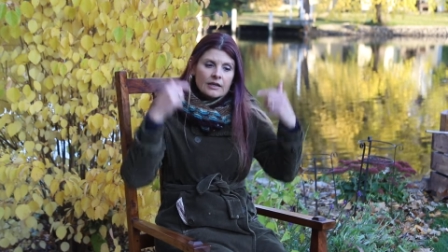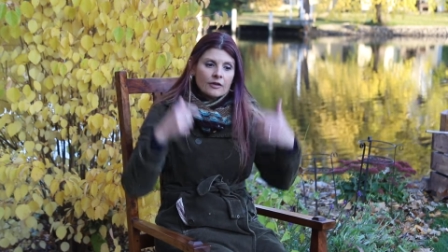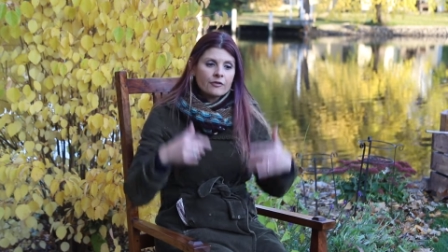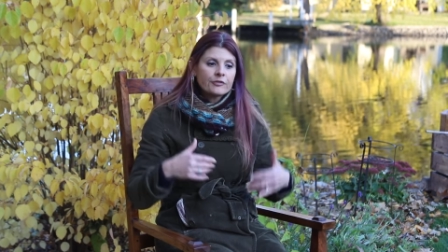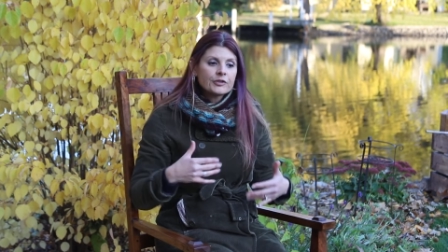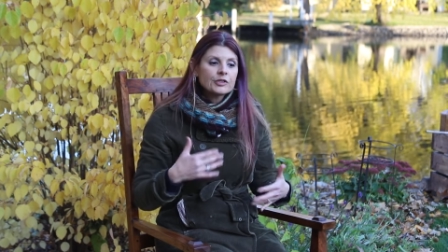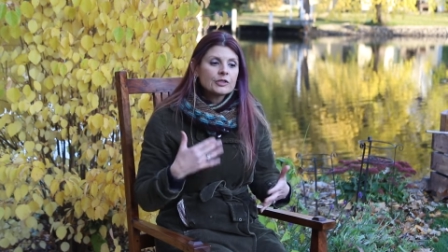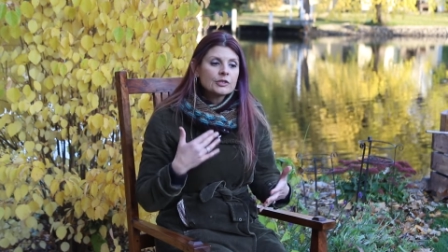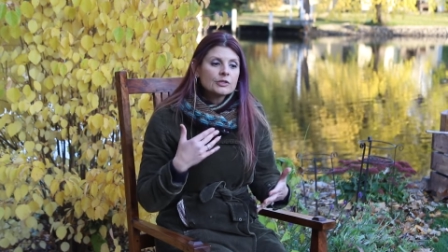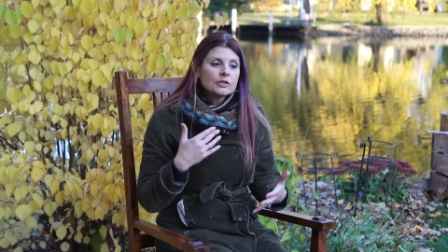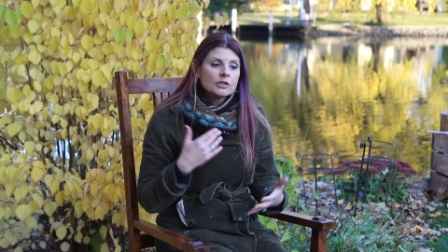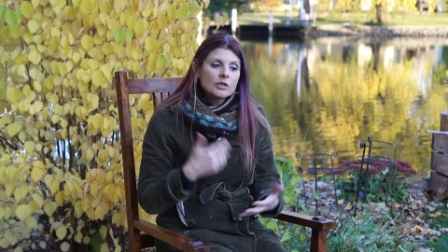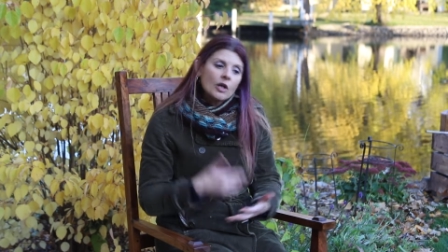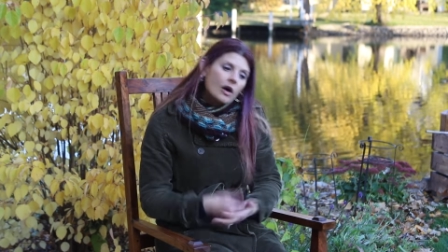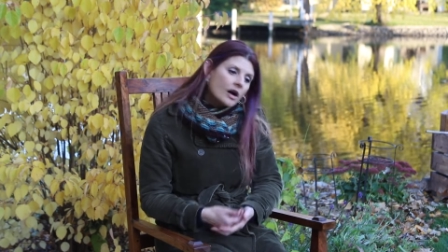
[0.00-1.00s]
if you're
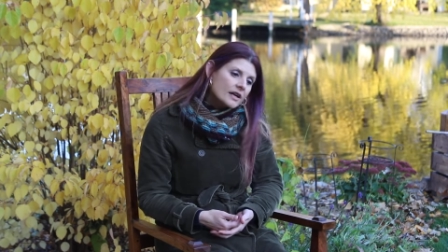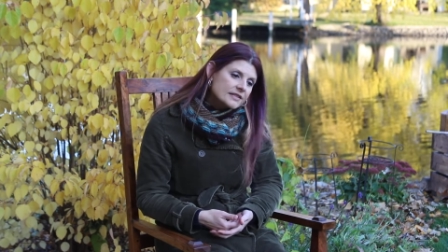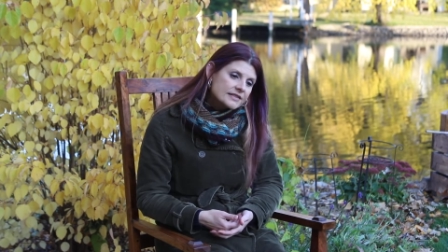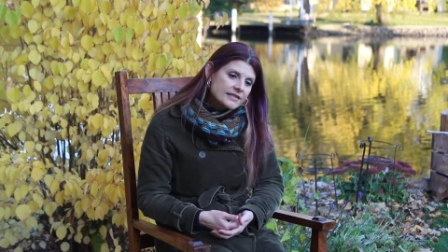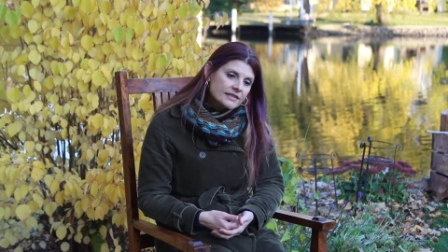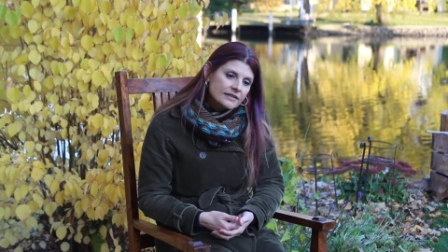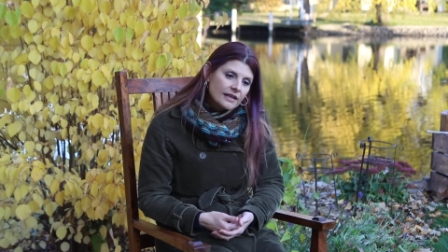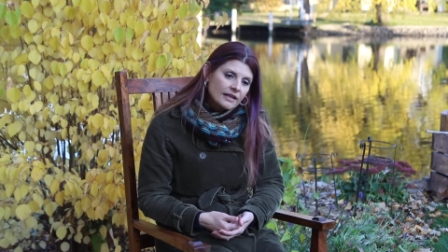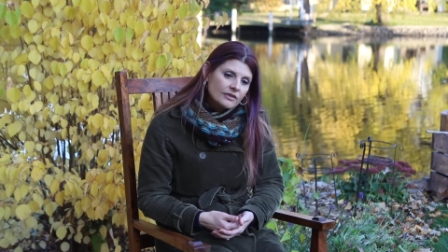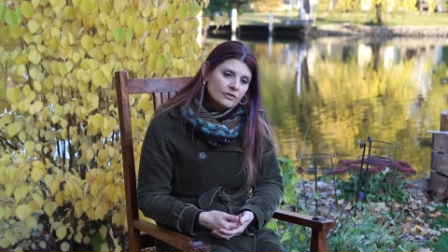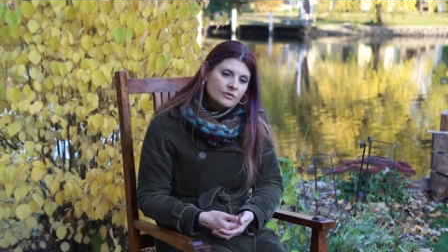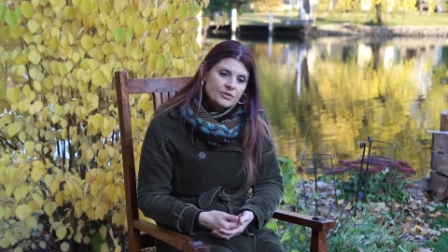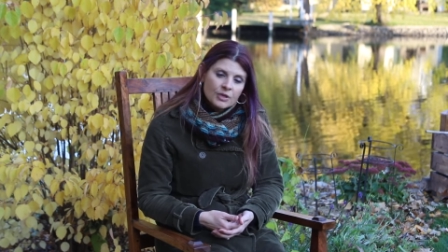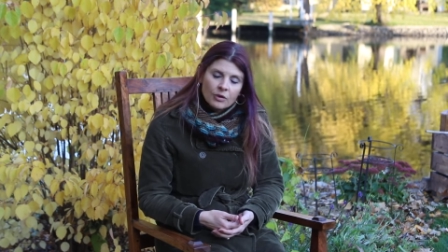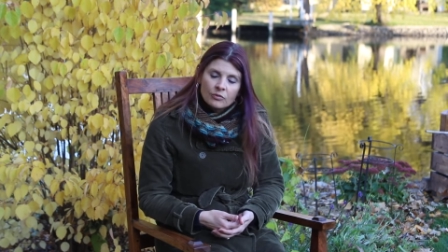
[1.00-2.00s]
lost and
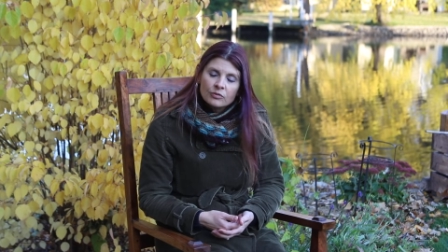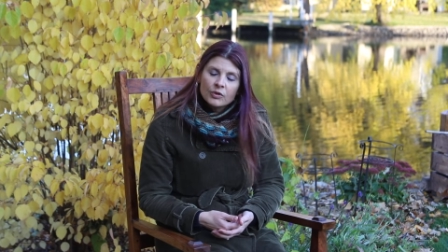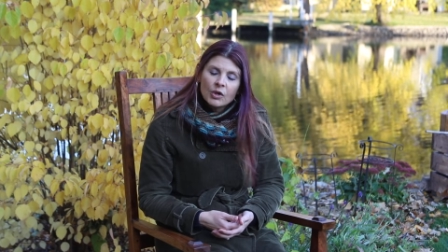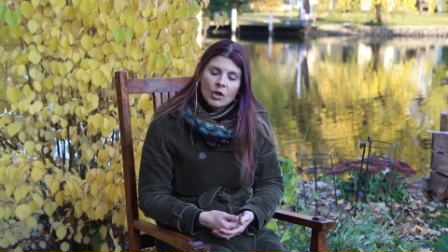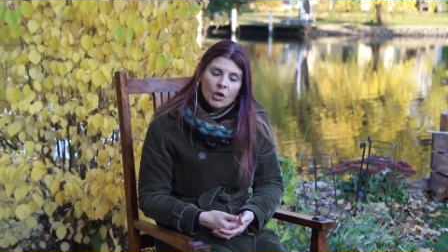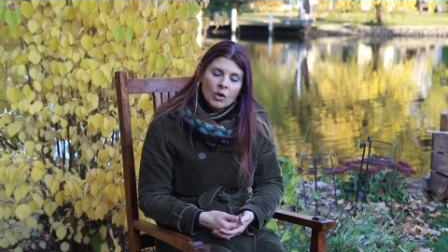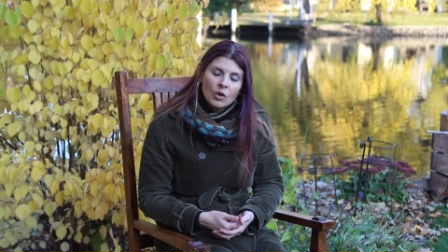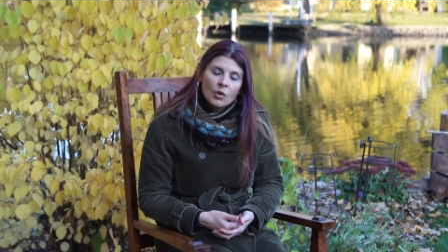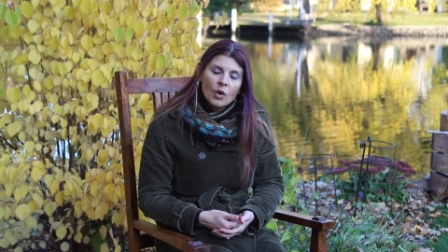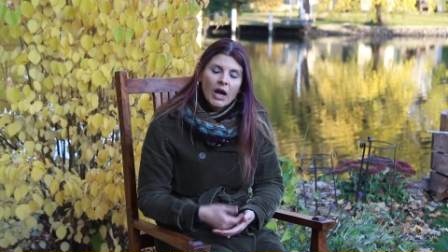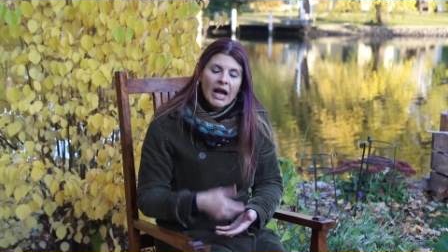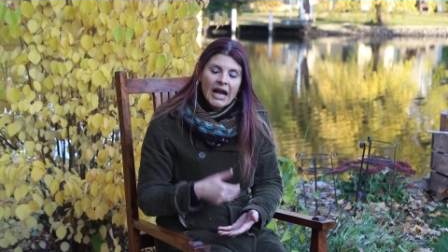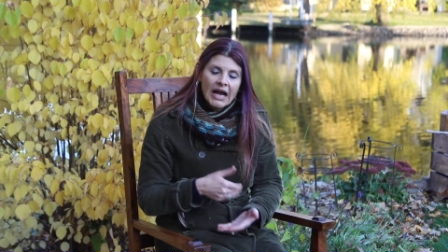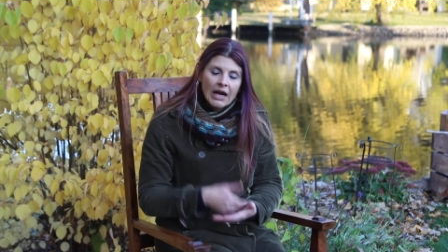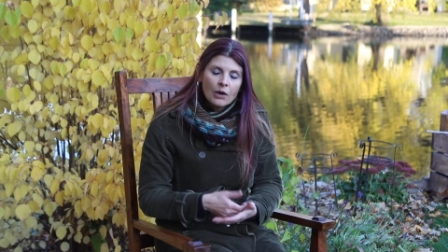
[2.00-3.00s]
you don't know
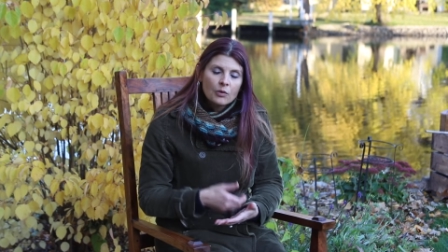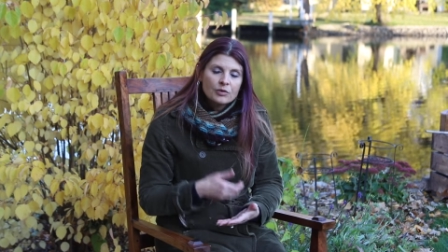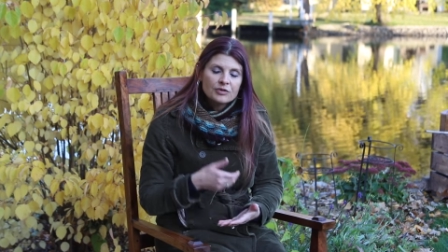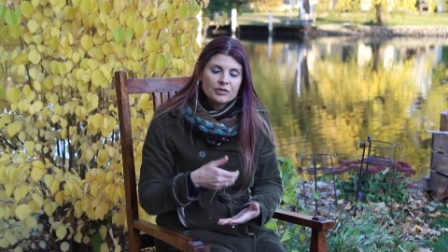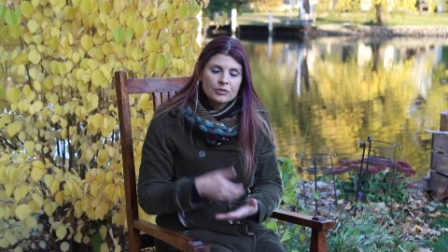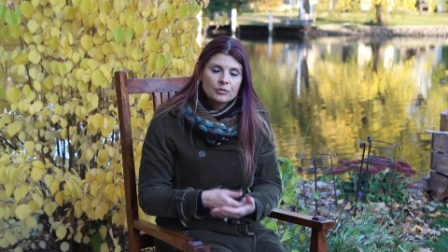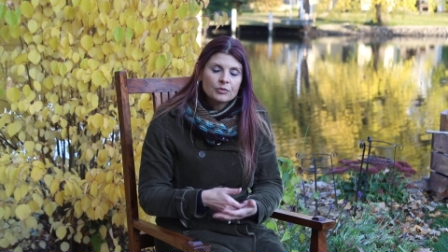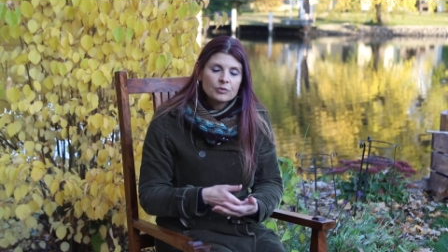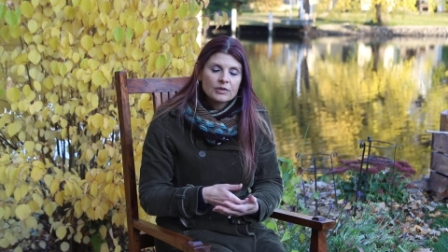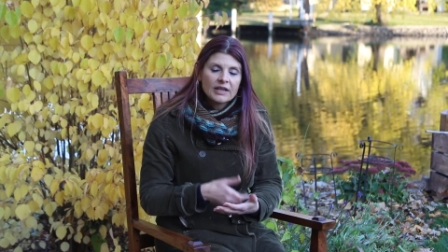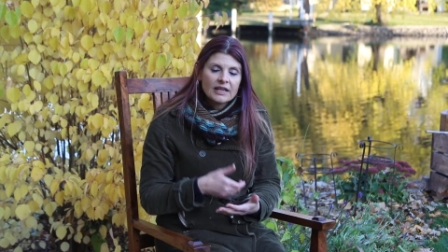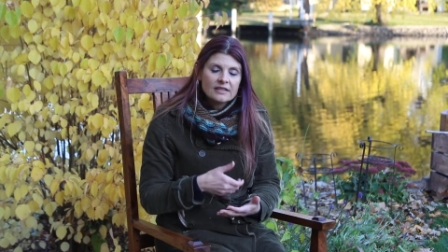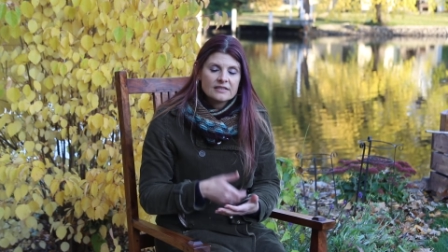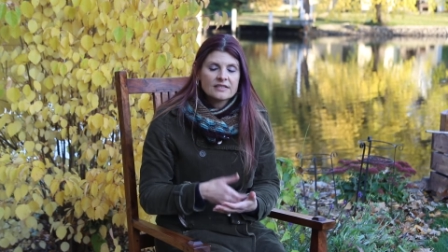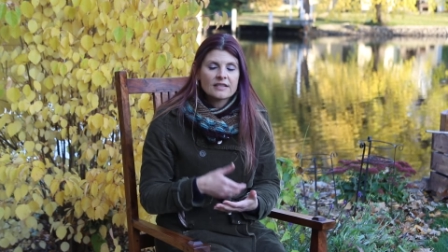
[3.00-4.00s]
how to
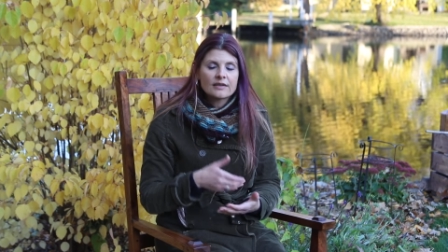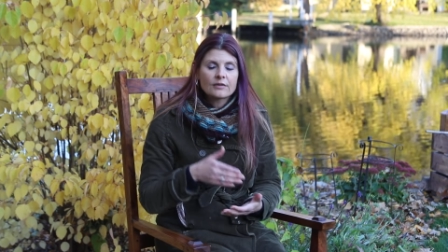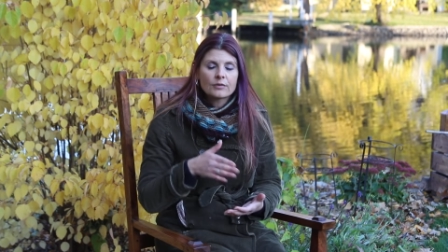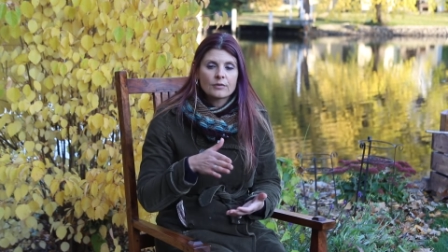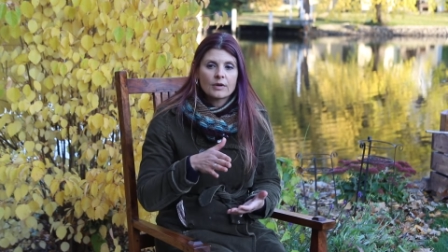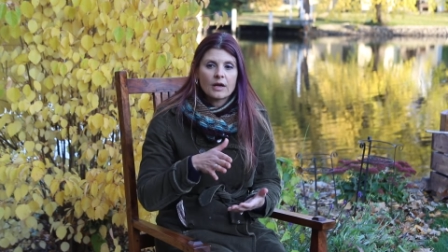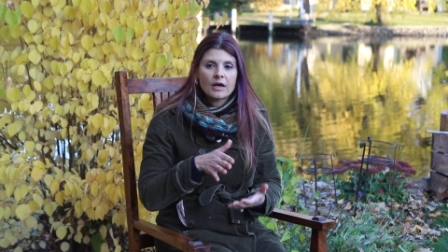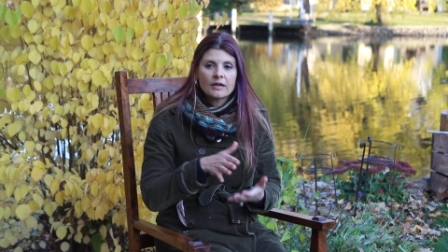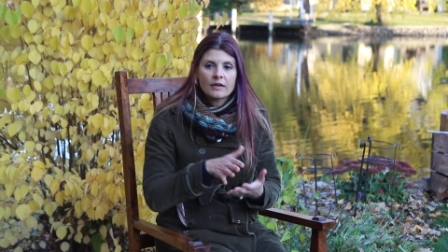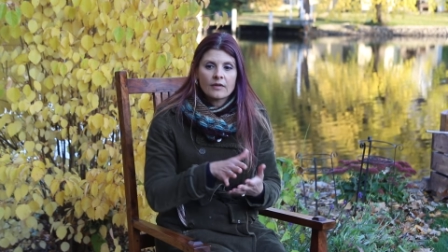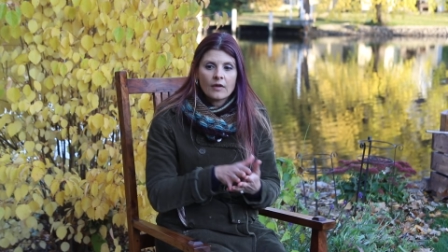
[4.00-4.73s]
get to a,